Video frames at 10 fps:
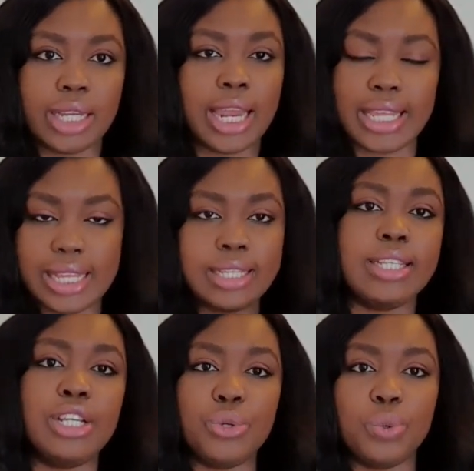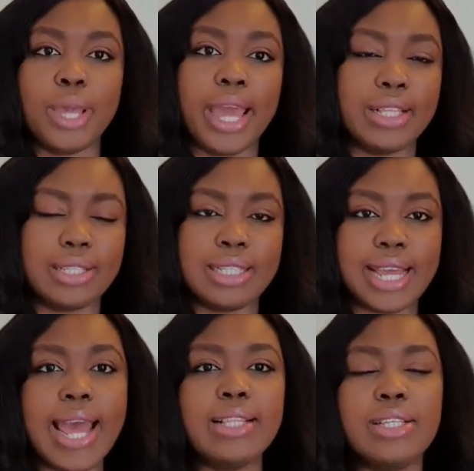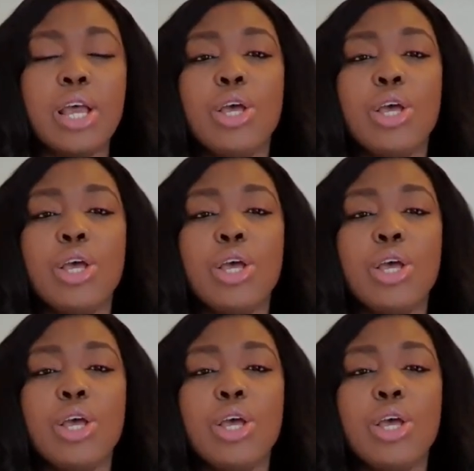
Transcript: like easily you'll get into debt.